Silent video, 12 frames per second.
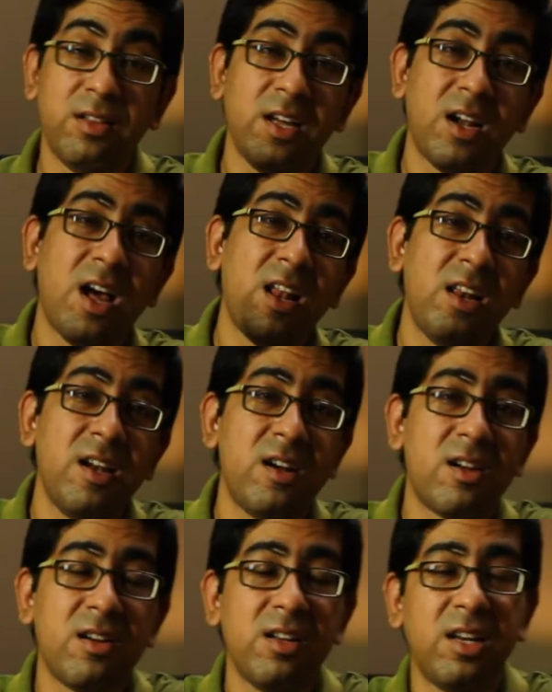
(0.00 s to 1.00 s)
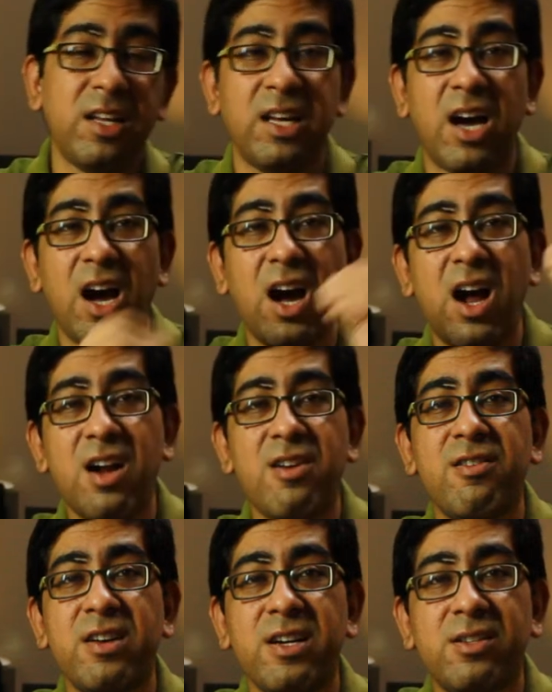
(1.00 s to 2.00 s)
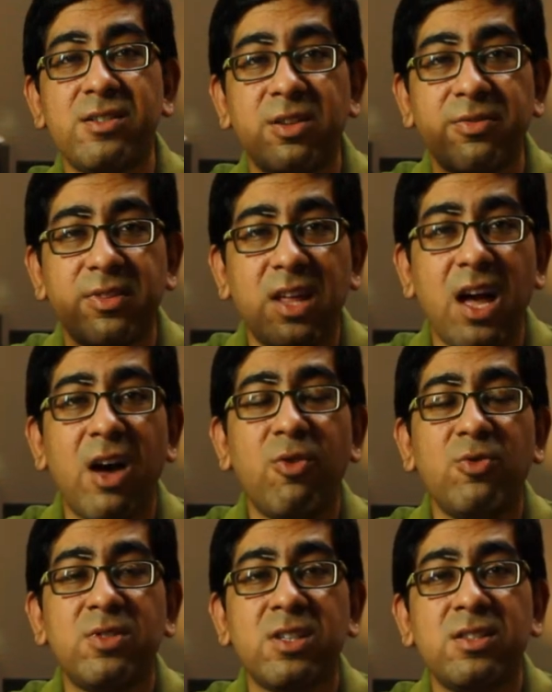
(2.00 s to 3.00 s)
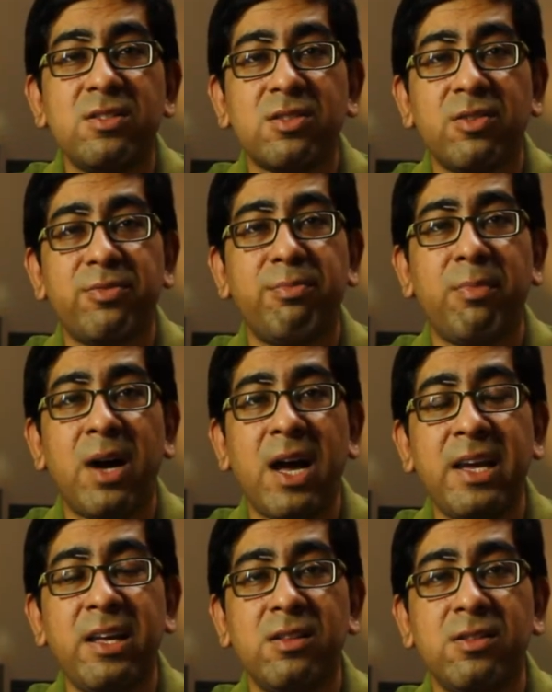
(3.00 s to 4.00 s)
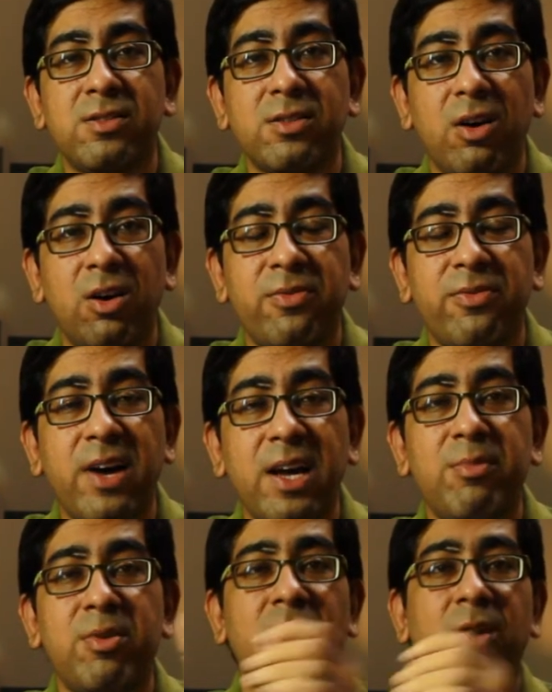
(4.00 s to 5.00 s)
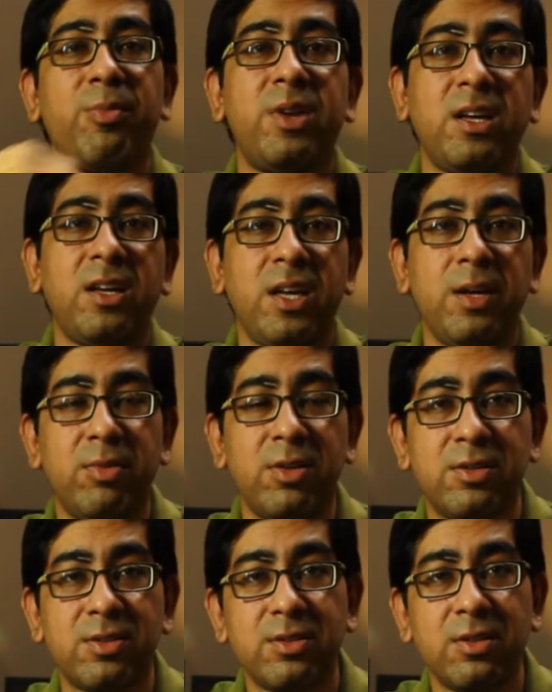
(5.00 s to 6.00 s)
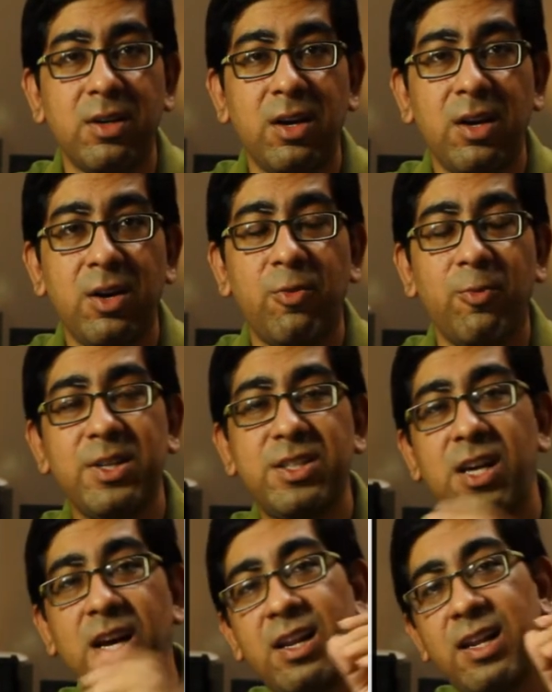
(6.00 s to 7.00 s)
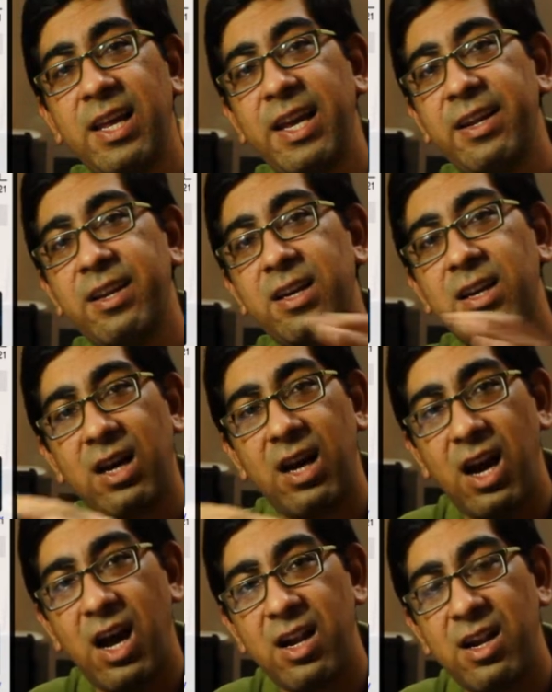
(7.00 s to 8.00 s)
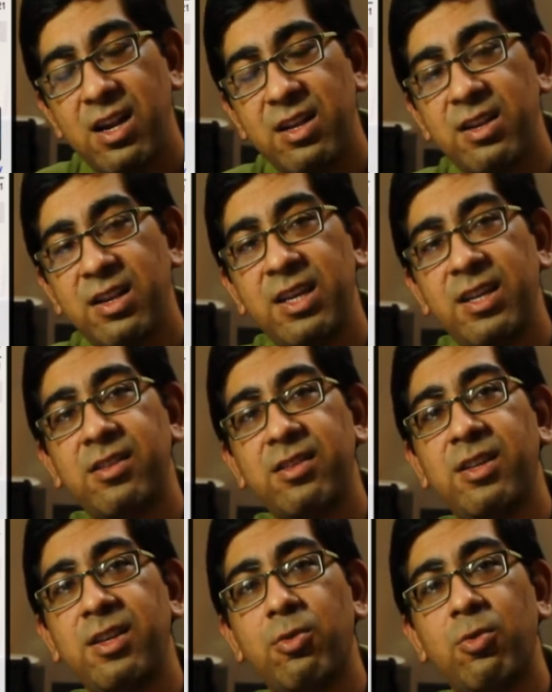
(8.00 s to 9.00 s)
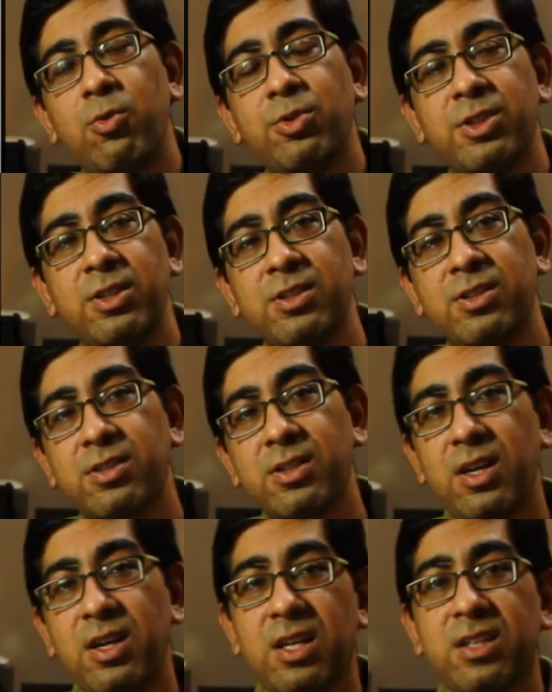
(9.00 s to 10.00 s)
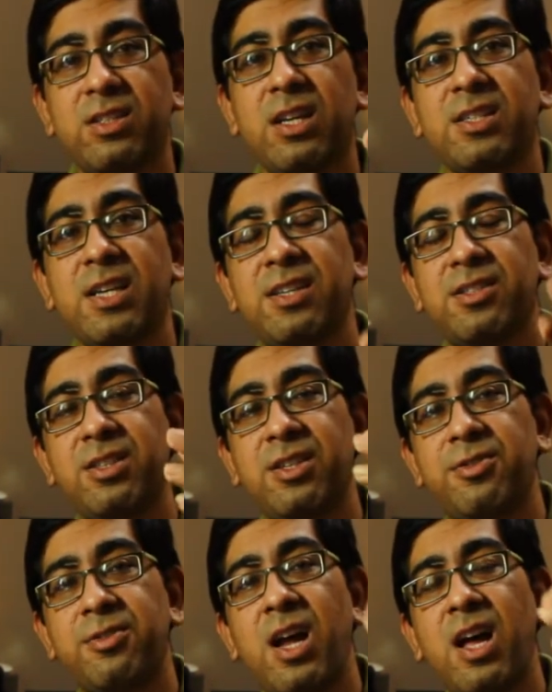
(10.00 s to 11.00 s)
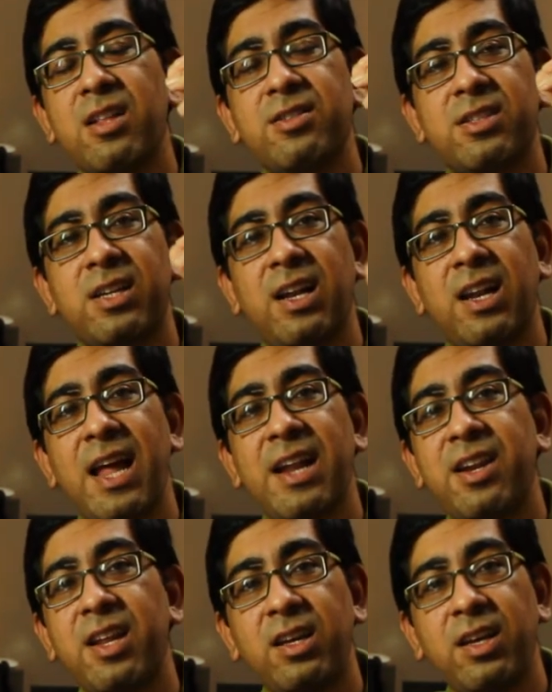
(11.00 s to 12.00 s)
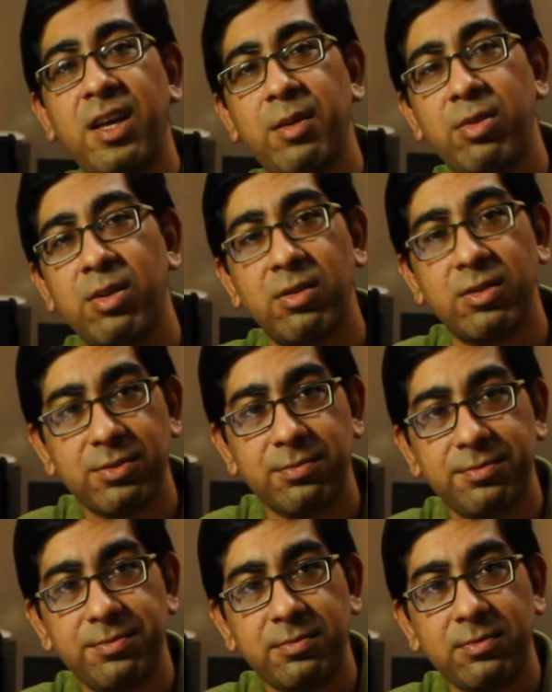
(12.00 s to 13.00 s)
There are literally hundreds of thousands of miles of fiber optic cables which are laid underneath the oceans, such as the transatlantic cables,